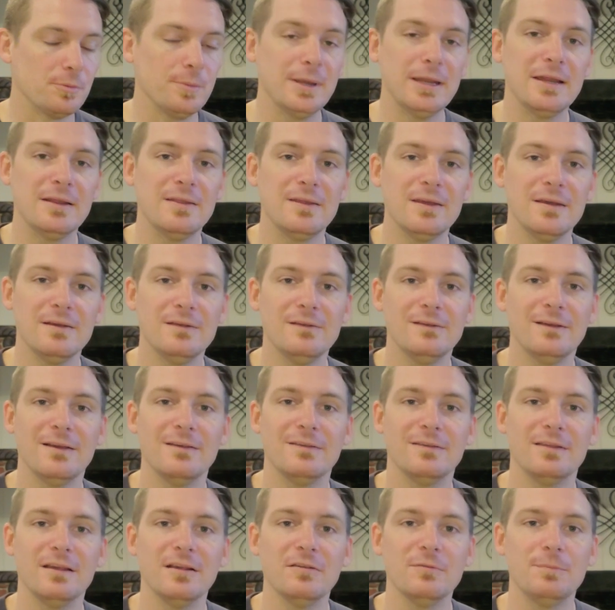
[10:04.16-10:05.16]
me to
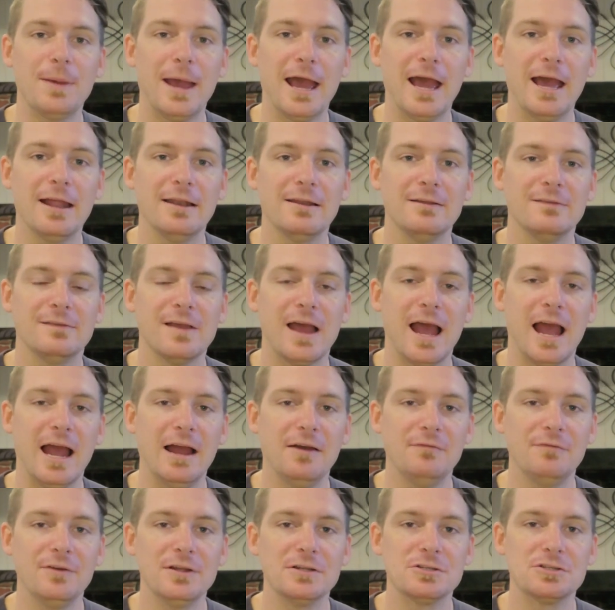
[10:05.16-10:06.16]
this pad is a
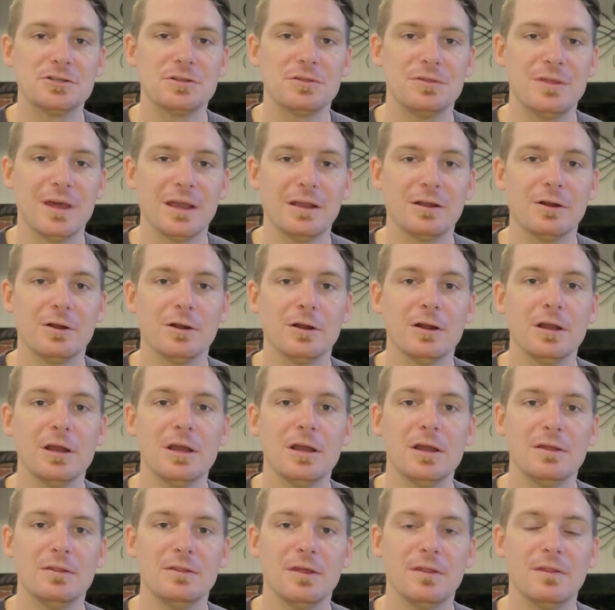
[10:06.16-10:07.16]
1/2 inch thicker
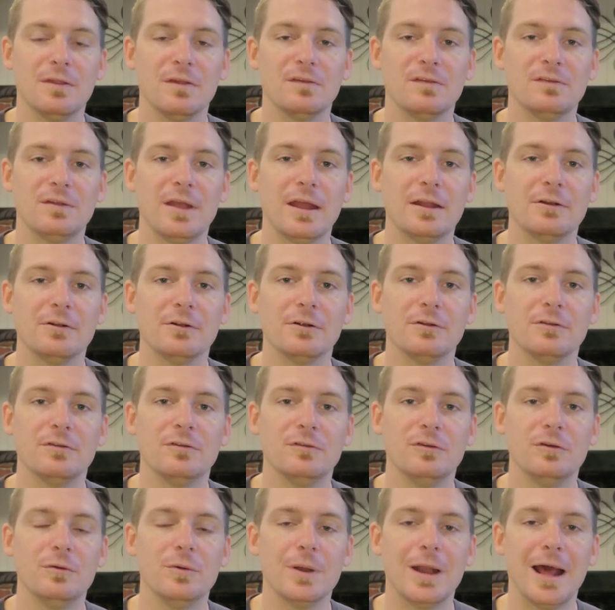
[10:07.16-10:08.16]
than the
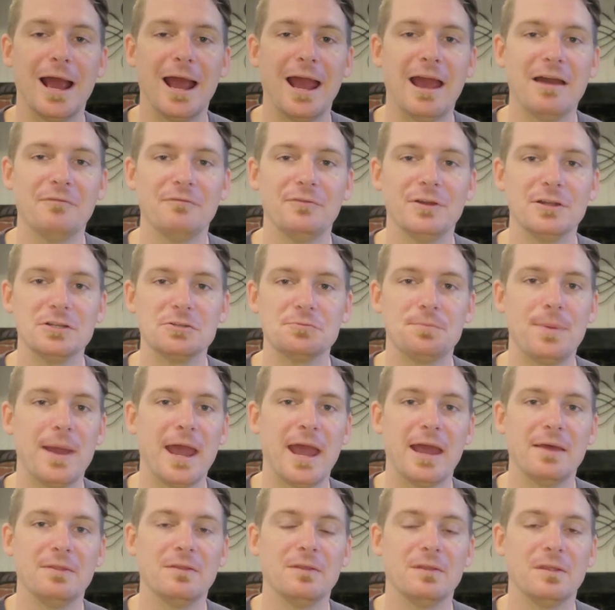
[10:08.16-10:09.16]
standard 2.5 inch
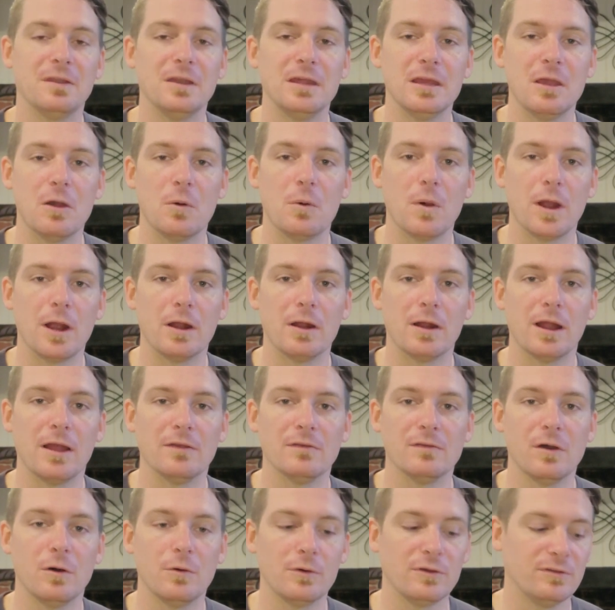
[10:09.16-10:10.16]
pad that the Neoair
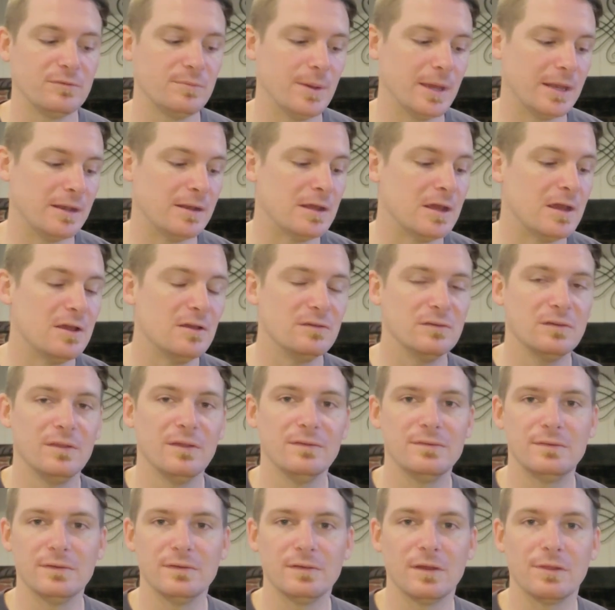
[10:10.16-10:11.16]
has always been. So
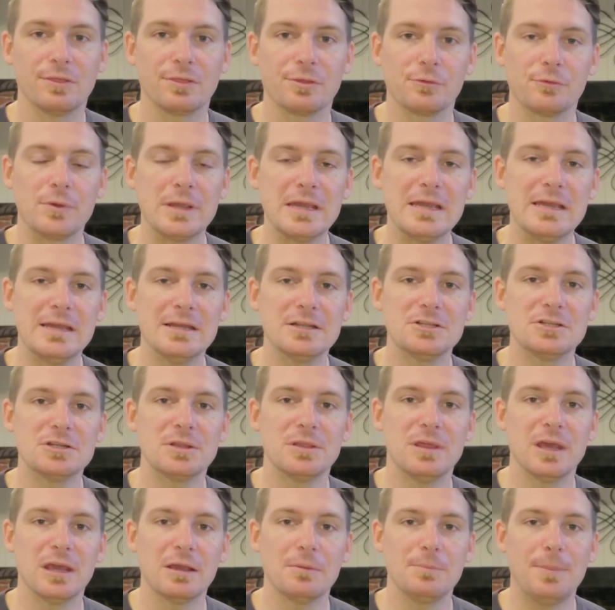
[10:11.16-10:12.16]
this is a 3-inch
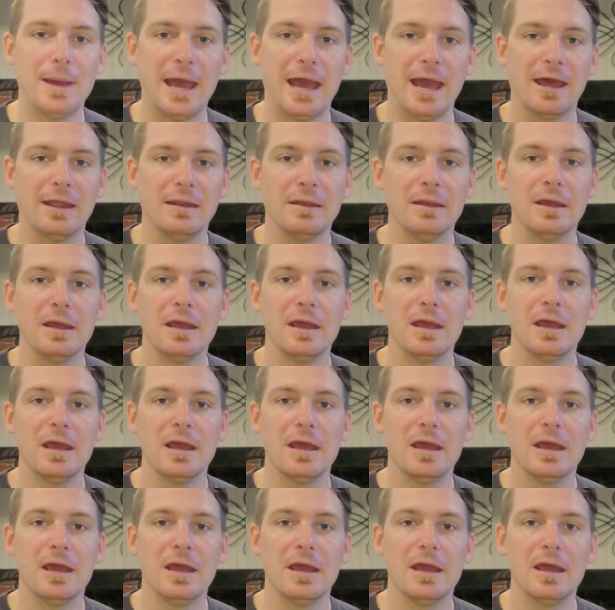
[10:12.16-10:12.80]
thick pad.